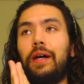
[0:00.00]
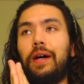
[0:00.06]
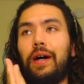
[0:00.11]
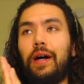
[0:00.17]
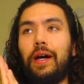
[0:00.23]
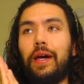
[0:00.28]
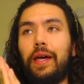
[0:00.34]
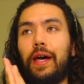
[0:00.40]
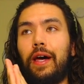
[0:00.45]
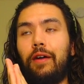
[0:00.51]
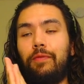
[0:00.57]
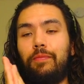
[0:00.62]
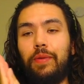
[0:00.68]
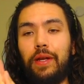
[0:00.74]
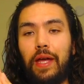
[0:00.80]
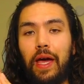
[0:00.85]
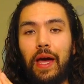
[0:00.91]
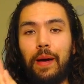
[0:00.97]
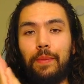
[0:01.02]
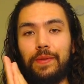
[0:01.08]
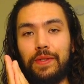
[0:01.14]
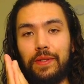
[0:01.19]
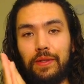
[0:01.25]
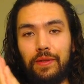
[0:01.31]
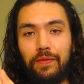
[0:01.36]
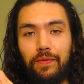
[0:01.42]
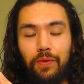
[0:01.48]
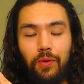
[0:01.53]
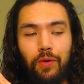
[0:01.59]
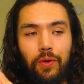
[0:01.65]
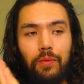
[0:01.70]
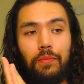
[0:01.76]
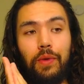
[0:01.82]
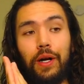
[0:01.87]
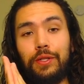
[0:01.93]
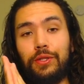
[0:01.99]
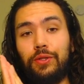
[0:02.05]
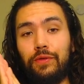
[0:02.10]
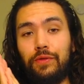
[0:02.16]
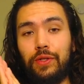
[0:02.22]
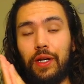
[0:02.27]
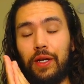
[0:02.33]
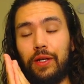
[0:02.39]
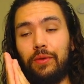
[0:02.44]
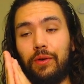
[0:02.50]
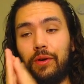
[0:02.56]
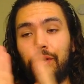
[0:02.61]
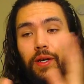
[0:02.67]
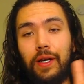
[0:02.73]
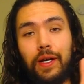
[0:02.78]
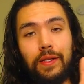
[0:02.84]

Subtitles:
I have been absent for much of January.